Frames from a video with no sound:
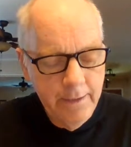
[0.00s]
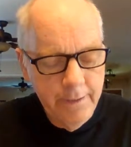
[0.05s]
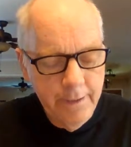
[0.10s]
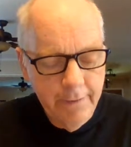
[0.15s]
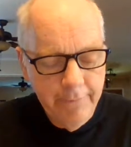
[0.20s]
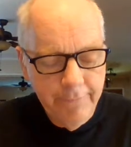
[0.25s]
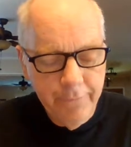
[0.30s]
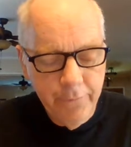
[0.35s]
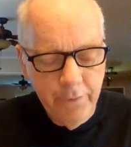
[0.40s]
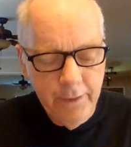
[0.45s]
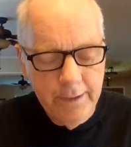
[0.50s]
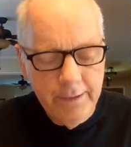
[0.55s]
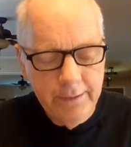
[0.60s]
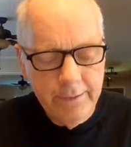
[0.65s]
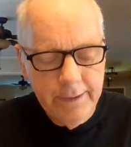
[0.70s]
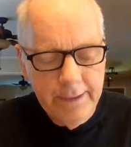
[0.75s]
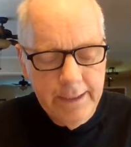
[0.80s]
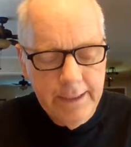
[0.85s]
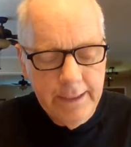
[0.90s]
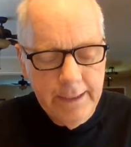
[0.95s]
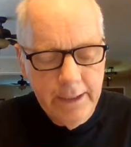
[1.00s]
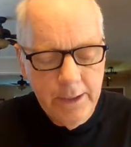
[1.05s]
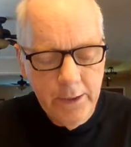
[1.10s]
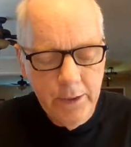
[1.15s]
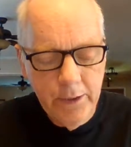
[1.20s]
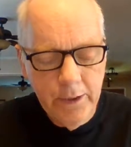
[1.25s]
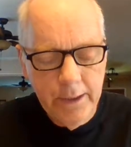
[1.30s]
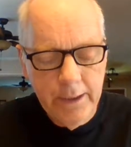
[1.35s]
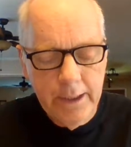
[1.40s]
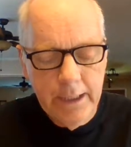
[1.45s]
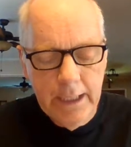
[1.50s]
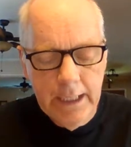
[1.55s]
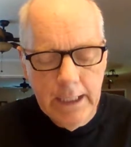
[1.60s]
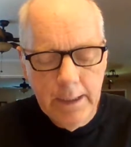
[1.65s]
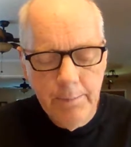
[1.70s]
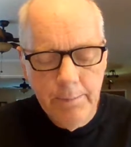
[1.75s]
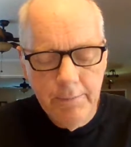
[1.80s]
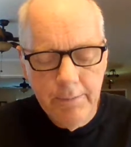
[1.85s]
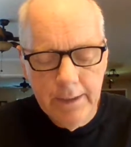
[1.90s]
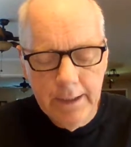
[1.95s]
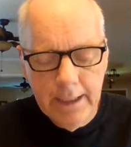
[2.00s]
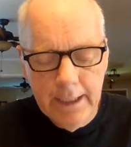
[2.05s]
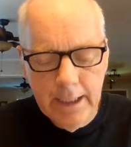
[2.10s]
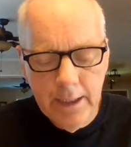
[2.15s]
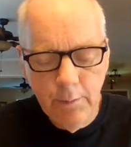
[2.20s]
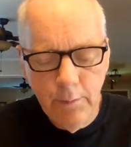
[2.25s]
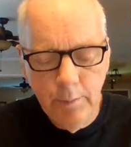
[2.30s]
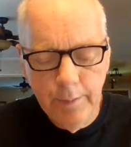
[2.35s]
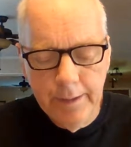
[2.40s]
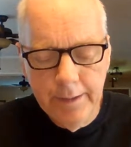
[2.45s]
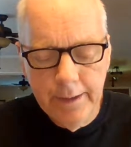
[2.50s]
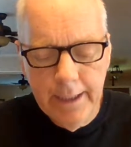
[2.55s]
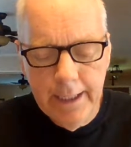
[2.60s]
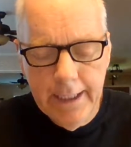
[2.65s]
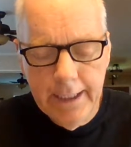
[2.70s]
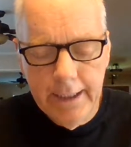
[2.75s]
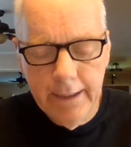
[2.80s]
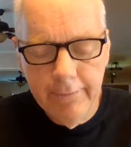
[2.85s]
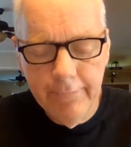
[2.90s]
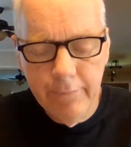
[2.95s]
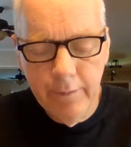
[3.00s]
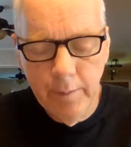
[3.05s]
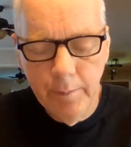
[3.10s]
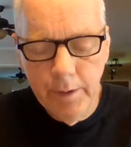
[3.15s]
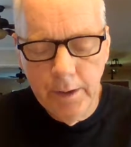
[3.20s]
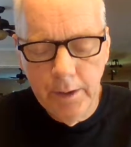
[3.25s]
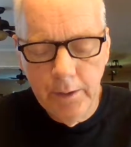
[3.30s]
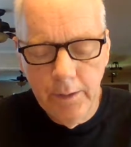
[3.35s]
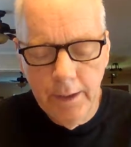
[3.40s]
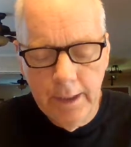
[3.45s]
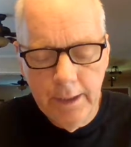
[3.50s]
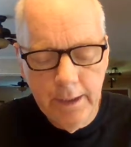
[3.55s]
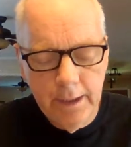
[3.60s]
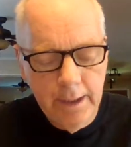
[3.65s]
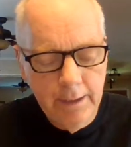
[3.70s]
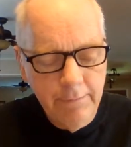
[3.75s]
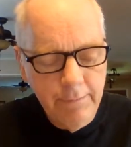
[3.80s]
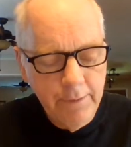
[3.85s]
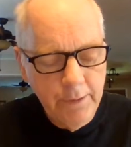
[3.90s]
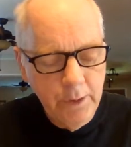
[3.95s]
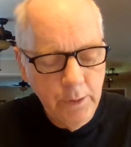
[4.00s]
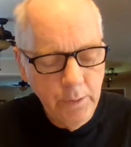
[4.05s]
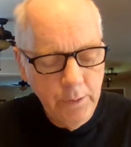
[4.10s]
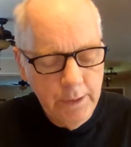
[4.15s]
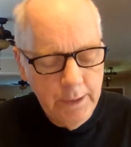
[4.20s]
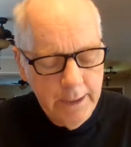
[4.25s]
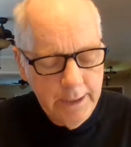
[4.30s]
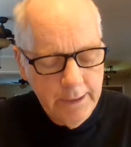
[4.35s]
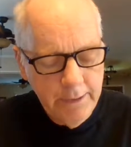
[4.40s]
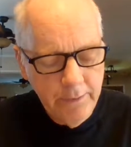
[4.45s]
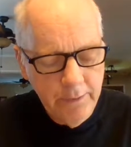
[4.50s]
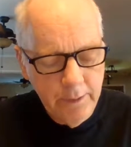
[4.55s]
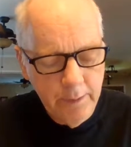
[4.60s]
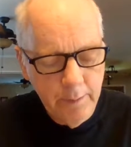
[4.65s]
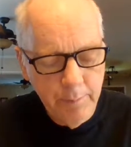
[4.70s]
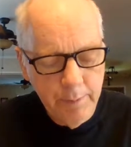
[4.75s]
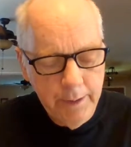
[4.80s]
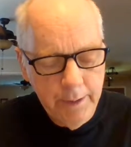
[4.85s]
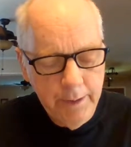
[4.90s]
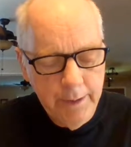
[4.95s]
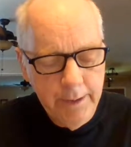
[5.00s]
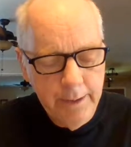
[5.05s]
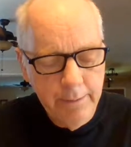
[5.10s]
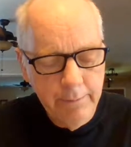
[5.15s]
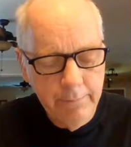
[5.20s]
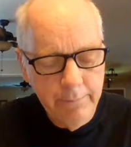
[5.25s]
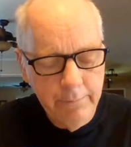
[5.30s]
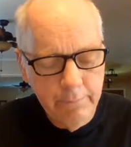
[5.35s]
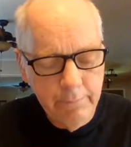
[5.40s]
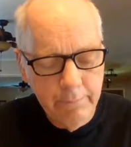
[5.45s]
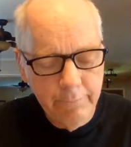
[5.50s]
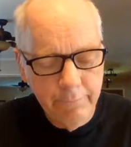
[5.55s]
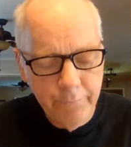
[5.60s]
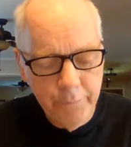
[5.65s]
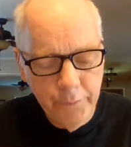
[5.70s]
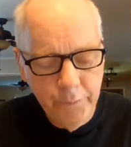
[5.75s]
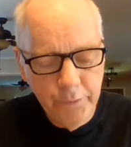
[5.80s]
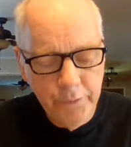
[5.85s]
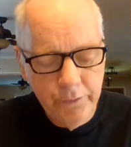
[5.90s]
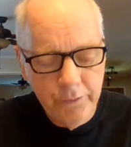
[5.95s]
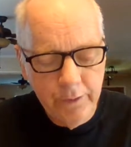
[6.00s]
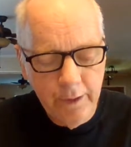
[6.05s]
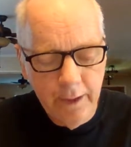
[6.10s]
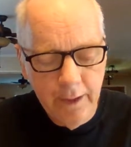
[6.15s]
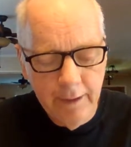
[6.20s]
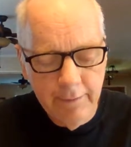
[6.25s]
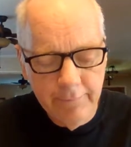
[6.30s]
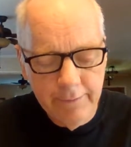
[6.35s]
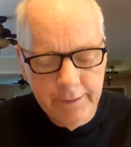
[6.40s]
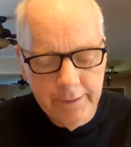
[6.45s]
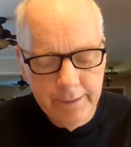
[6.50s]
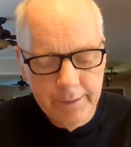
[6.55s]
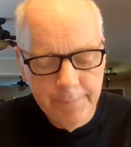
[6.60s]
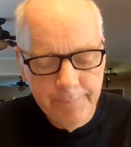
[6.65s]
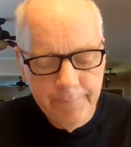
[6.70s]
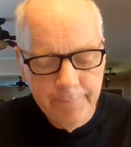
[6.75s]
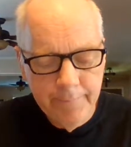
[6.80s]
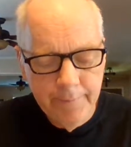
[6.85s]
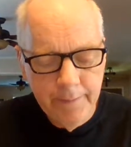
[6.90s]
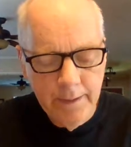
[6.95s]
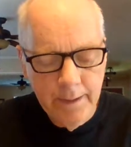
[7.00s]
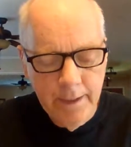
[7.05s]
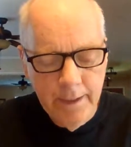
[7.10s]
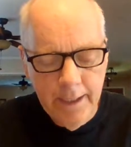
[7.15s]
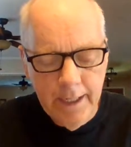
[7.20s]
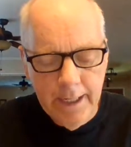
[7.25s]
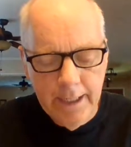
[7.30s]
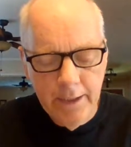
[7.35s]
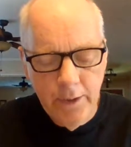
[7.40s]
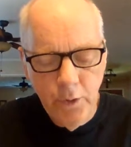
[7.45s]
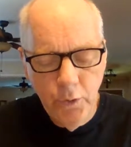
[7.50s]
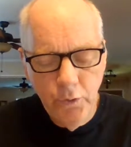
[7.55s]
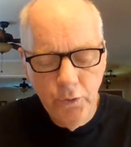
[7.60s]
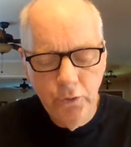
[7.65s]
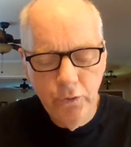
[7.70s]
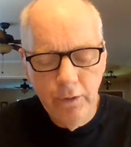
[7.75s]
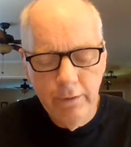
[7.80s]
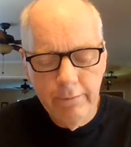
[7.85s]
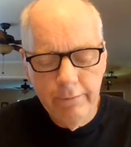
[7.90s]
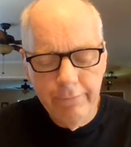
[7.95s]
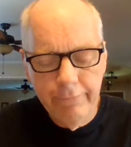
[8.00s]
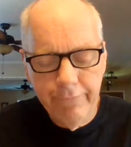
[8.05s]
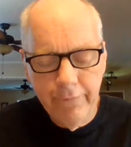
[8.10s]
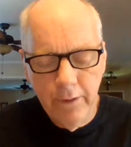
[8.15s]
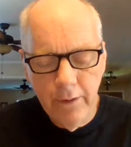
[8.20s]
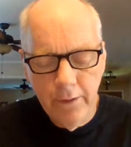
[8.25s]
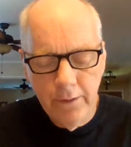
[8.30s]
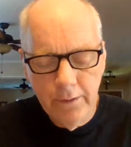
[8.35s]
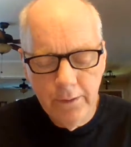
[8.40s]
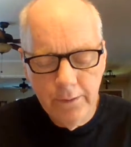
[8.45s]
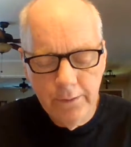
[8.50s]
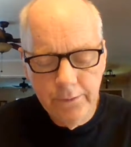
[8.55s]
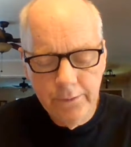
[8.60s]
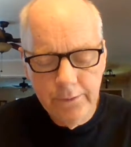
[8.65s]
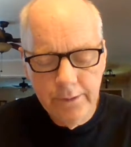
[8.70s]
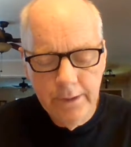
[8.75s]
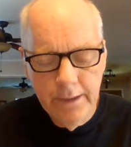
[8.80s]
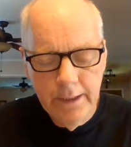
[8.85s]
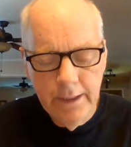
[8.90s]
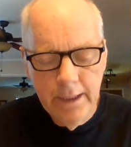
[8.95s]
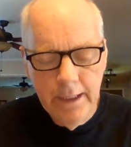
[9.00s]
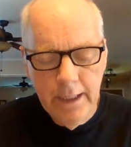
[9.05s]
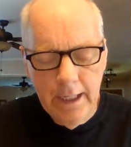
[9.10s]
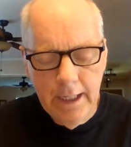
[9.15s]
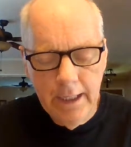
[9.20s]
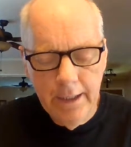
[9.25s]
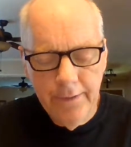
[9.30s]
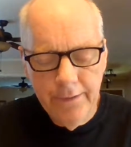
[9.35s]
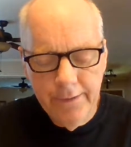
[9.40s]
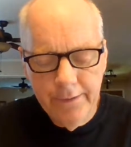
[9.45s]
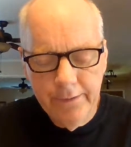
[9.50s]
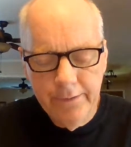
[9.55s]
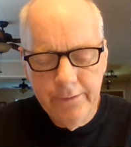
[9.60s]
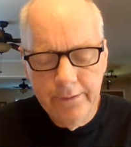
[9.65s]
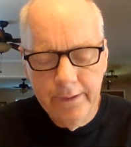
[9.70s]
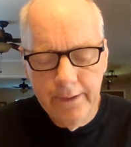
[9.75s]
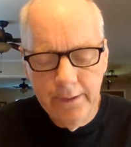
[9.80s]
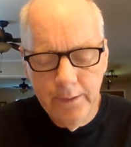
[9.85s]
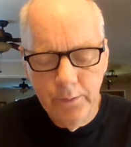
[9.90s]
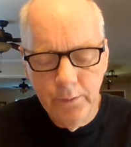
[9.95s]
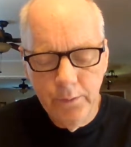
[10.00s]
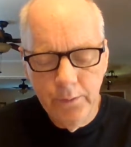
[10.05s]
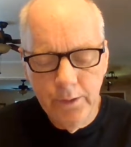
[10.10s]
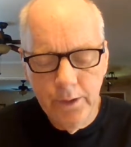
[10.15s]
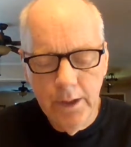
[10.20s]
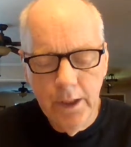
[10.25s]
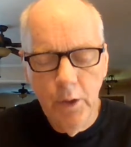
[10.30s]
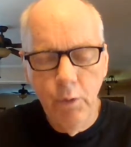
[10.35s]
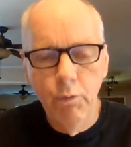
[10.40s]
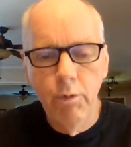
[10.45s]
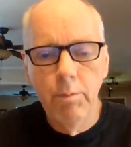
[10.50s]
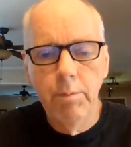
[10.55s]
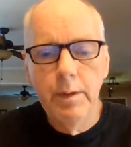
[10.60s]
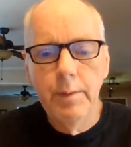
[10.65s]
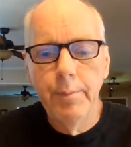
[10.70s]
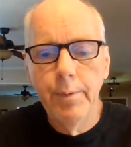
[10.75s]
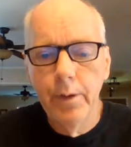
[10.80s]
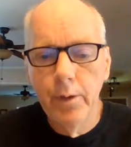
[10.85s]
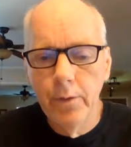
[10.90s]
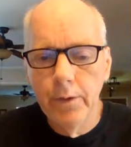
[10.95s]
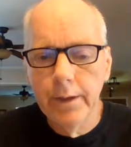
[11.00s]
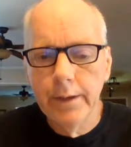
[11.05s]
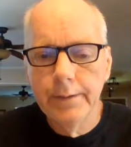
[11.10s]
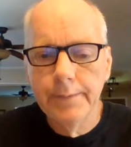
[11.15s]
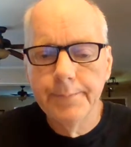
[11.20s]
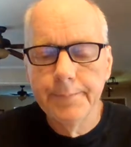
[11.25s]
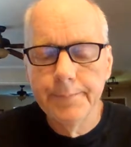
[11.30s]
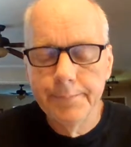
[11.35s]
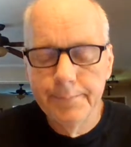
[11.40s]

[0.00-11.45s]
Therefore I say unto you, the kingdom of God will be taken from you and given to a nation bearing the fruits of it. And whosoever falls on this stone will be broken.